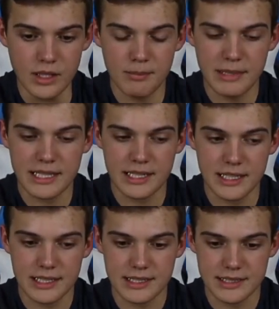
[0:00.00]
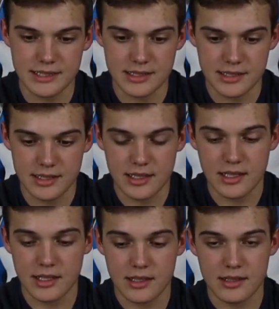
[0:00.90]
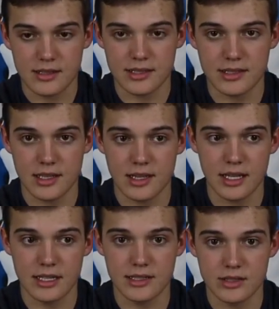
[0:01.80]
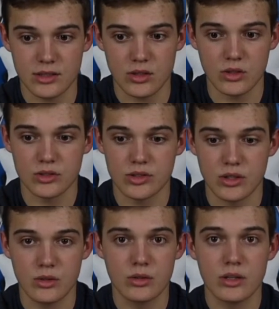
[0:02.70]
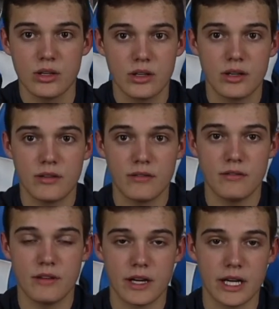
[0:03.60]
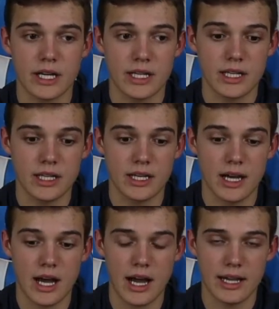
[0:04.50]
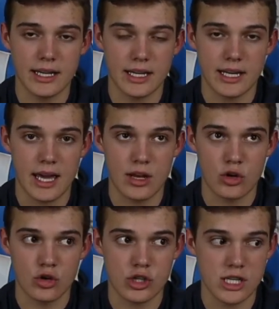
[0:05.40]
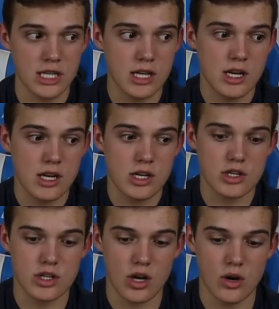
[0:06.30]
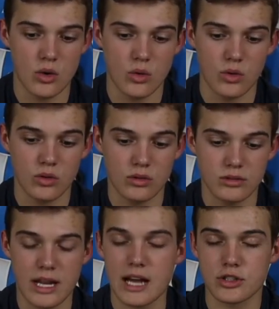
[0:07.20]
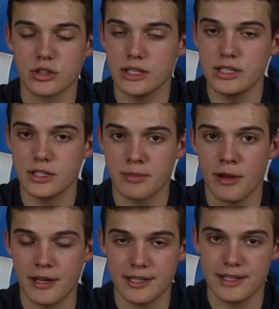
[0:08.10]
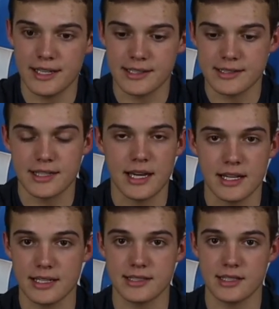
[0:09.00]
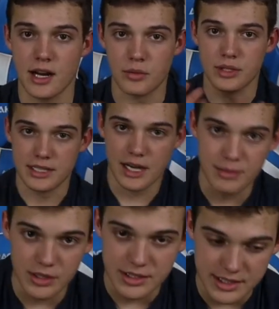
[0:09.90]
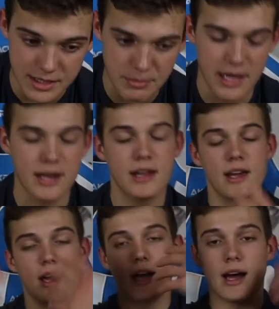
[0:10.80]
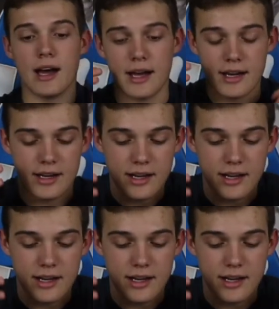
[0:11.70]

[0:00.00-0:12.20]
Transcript: because the sunlight is also very high in energy. So naturally your body thinks that it's not really time to go to sleep yet, and